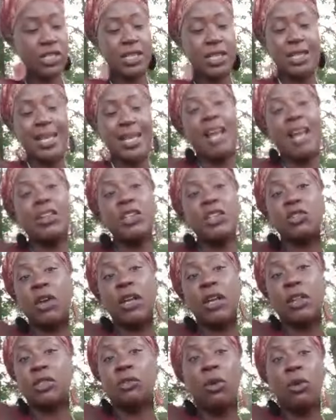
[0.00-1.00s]
and now they're trying
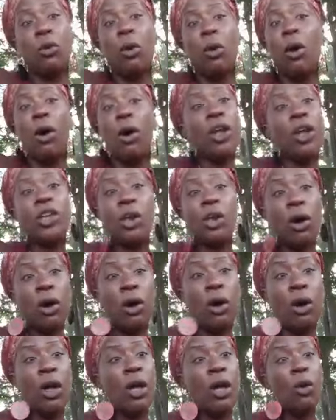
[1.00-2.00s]
to throw all y'all,